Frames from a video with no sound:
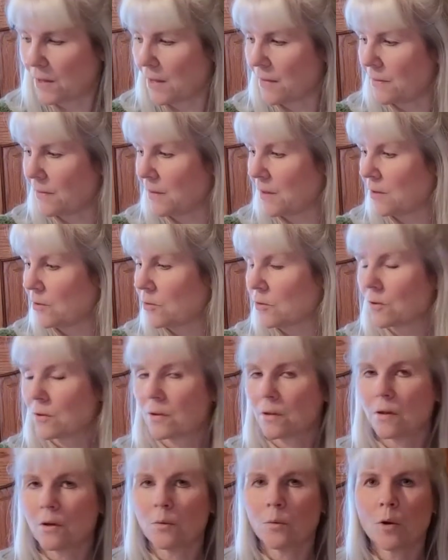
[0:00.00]
And these
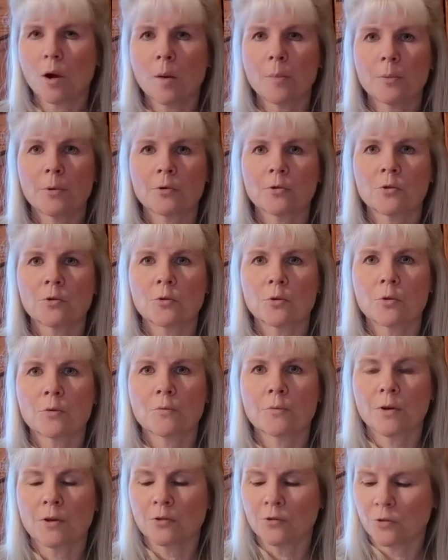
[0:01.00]
were all purchased through
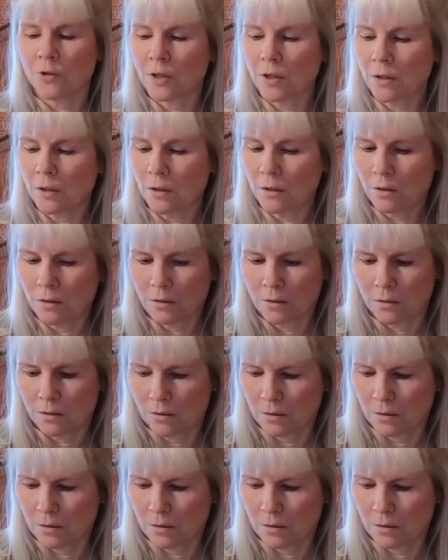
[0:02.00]
the French Needle.